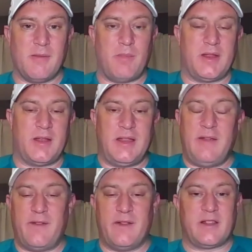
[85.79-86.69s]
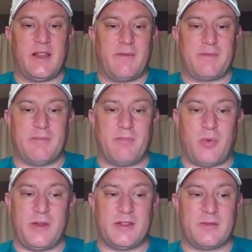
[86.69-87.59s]
but the defense let up some
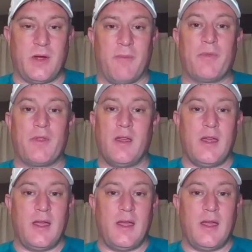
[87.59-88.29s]
points as well.